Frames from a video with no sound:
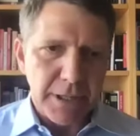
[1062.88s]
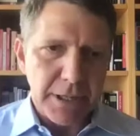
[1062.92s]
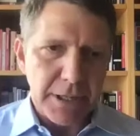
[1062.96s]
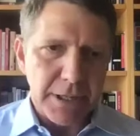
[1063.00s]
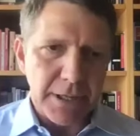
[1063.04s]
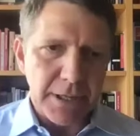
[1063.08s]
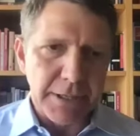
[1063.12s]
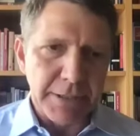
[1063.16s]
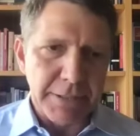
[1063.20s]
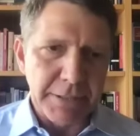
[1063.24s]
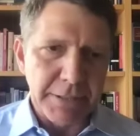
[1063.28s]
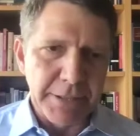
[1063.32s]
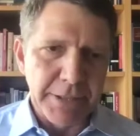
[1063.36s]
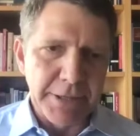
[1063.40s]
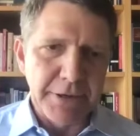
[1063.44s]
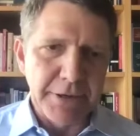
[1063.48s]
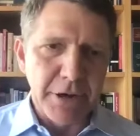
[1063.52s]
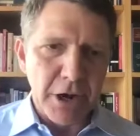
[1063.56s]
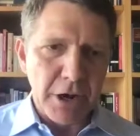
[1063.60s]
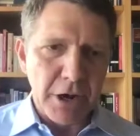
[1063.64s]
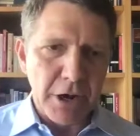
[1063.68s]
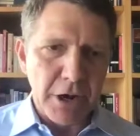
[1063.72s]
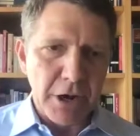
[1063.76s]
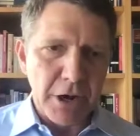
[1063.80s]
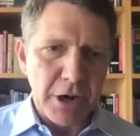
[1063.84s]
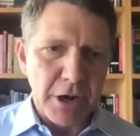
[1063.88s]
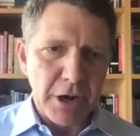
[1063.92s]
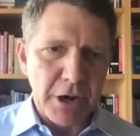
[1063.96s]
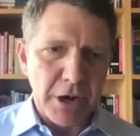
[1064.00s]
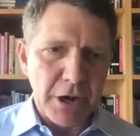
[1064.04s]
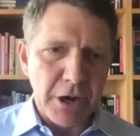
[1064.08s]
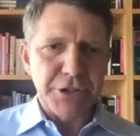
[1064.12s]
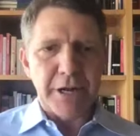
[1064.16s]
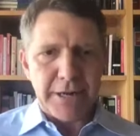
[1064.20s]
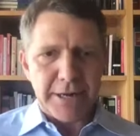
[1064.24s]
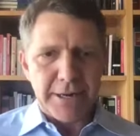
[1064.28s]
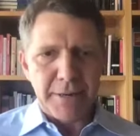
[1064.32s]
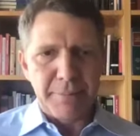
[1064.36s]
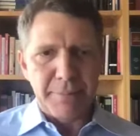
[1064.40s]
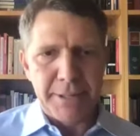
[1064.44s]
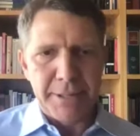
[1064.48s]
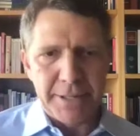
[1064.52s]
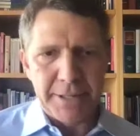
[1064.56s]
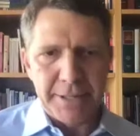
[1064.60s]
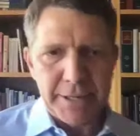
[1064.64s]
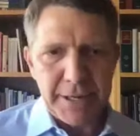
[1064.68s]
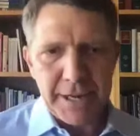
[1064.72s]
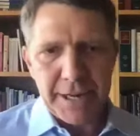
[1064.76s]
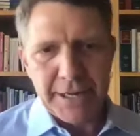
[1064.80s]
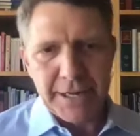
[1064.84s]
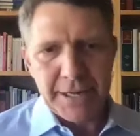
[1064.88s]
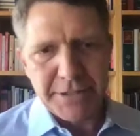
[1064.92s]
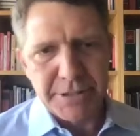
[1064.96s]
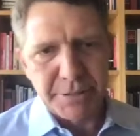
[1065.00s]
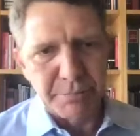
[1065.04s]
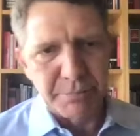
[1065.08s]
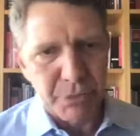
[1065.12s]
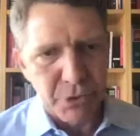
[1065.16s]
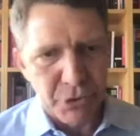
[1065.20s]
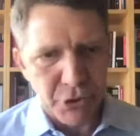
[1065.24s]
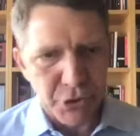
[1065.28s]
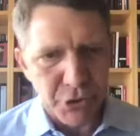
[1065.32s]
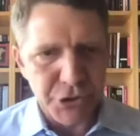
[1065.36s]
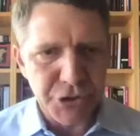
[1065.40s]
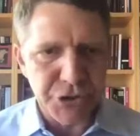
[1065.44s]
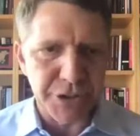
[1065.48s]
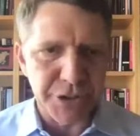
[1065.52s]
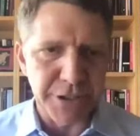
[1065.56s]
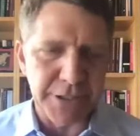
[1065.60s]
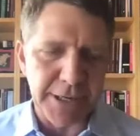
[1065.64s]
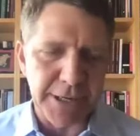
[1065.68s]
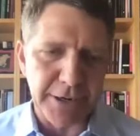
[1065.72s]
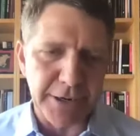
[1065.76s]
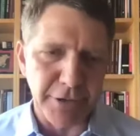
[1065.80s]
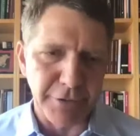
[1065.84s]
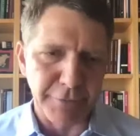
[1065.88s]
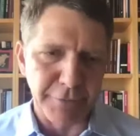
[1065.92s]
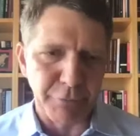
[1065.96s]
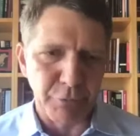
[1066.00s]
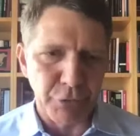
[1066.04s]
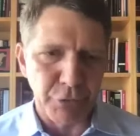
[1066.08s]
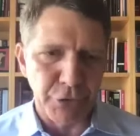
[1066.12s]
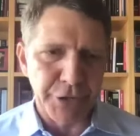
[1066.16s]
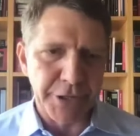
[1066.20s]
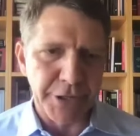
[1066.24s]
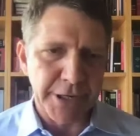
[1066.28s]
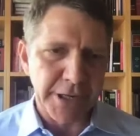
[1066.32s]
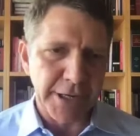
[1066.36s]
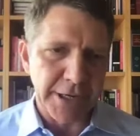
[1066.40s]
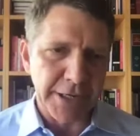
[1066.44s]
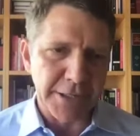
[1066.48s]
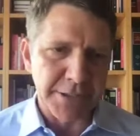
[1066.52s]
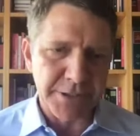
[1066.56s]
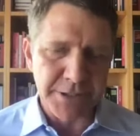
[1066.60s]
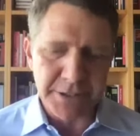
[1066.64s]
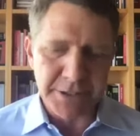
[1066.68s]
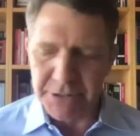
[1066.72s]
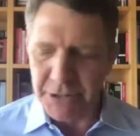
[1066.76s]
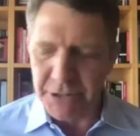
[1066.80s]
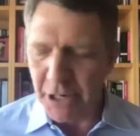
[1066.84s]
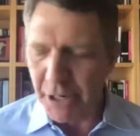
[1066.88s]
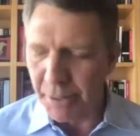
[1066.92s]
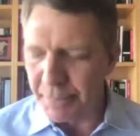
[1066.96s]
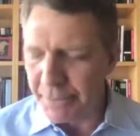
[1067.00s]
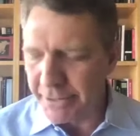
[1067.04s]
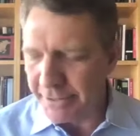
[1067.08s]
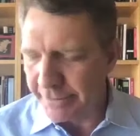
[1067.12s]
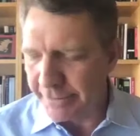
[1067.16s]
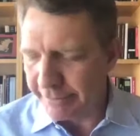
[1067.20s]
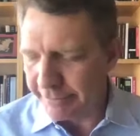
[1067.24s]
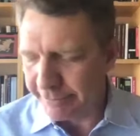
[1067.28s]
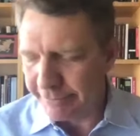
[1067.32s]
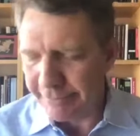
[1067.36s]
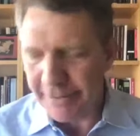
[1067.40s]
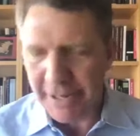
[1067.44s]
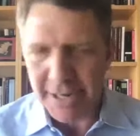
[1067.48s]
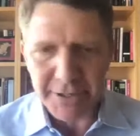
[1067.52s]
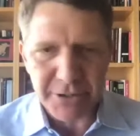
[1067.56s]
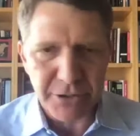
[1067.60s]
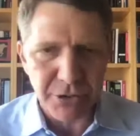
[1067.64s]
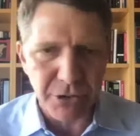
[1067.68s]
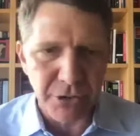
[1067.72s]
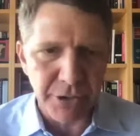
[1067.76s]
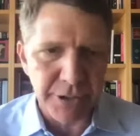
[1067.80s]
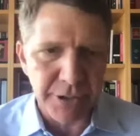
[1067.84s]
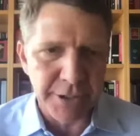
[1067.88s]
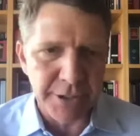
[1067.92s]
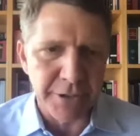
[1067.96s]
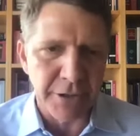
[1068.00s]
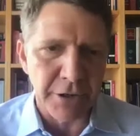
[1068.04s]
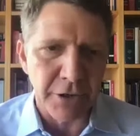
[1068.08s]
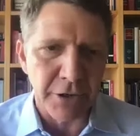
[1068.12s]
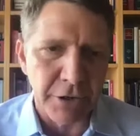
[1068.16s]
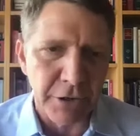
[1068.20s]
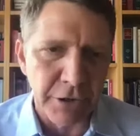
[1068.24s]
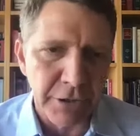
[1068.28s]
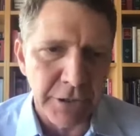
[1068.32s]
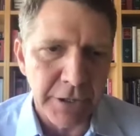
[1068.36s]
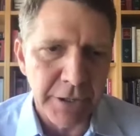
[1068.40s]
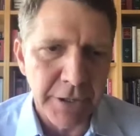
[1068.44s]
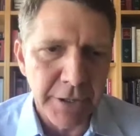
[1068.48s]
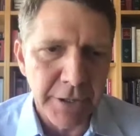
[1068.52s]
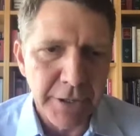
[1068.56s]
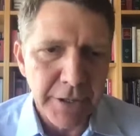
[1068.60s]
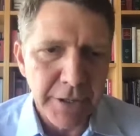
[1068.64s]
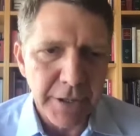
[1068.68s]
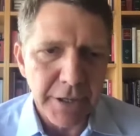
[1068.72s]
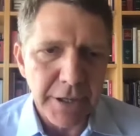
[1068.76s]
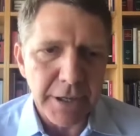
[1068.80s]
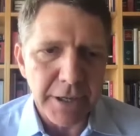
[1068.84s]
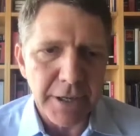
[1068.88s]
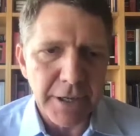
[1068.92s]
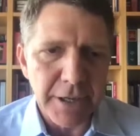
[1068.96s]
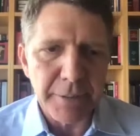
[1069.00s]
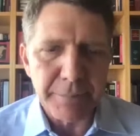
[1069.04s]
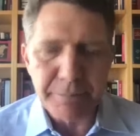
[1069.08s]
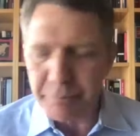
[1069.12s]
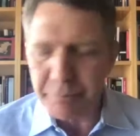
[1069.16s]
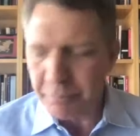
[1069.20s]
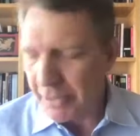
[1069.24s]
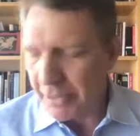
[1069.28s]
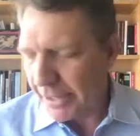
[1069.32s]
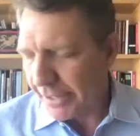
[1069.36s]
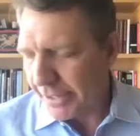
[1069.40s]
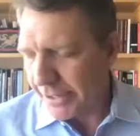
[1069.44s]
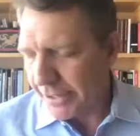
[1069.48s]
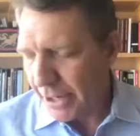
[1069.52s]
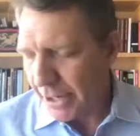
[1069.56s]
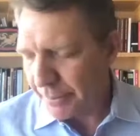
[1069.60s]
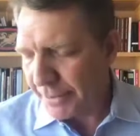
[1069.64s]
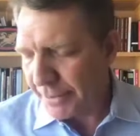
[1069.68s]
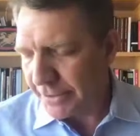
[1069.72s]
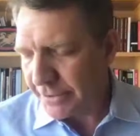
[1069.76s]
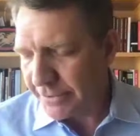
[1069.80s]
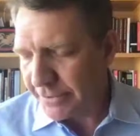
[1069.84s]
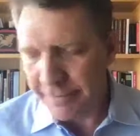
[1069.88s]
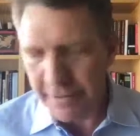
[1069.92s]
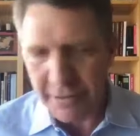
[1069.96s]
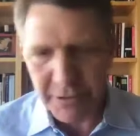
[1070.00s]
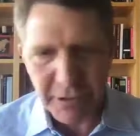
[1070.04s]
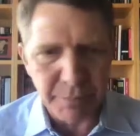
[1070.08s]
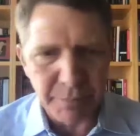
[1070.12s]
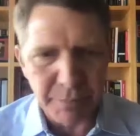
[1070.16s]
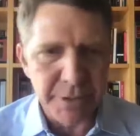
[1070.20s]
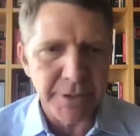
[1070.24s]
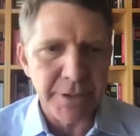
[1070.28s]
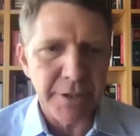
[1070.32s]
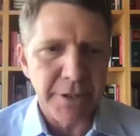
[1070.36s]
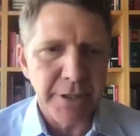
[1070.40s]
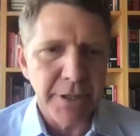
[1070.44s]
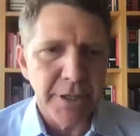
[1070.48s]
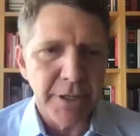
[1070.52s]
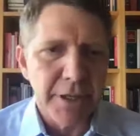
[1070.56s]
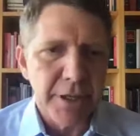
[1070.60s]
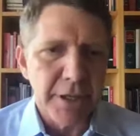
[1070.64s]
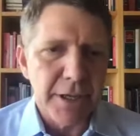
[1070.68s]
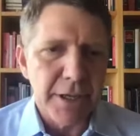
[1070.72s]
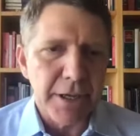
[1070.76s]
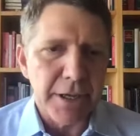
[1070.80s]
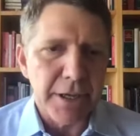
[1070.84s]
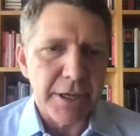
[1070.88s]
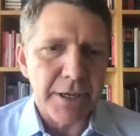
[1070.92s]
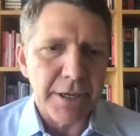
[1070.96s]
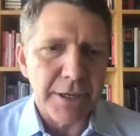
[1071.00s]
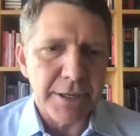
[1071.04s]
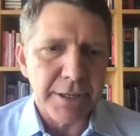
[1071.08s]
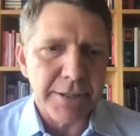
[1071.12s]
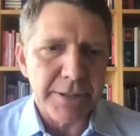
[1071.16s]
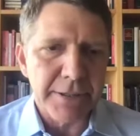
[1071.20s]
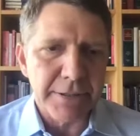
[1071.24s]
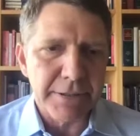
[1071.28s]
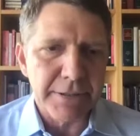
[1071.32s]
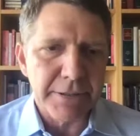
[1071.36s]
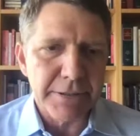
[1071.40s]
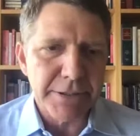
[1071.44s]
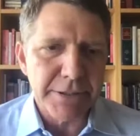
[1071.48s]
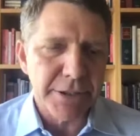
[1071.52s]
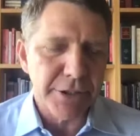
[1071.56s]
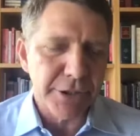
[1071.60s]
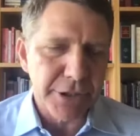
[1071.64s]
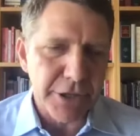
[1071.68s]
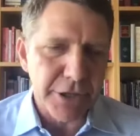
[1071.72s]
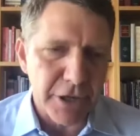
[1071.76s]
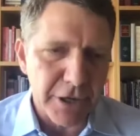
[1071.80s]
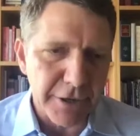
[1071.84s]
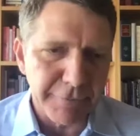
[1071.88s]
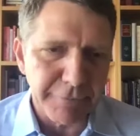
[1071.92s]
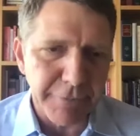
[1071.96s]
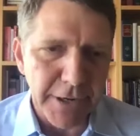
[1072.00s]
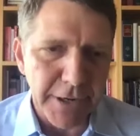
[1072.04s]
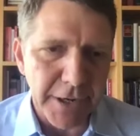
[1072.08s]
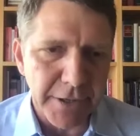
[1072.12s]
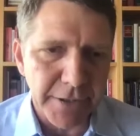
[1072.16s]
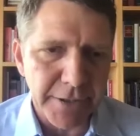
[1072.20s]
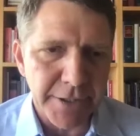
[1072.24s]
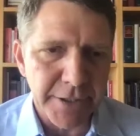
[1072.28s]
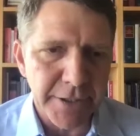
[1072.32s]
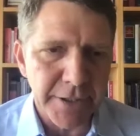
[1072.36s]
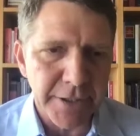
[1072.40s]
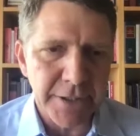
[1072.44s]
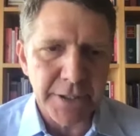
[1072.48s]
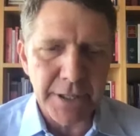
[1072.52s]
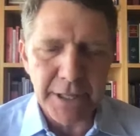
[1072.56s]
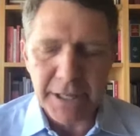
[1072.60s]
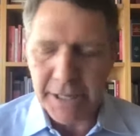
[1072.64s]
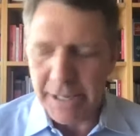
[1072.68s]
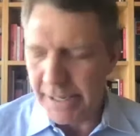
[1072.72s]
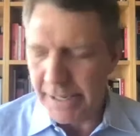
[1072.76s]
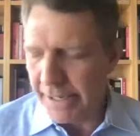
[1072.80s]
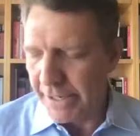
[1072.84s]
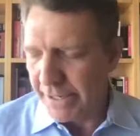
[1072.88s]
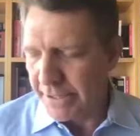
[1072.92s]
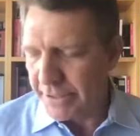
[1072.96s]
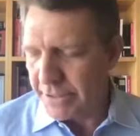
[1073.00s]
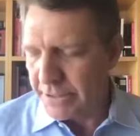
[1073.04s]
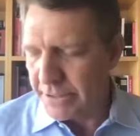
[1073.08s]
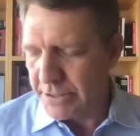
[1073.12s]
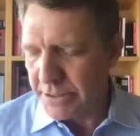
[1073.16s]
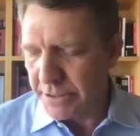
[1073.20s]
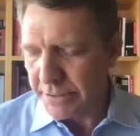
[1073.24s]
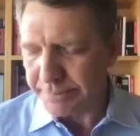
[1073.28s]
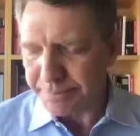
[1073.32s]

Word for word: uh, the knowledge knowledge economy has emerged in California as the dominant factor in our um, economic development. Uh, Silicon Valley and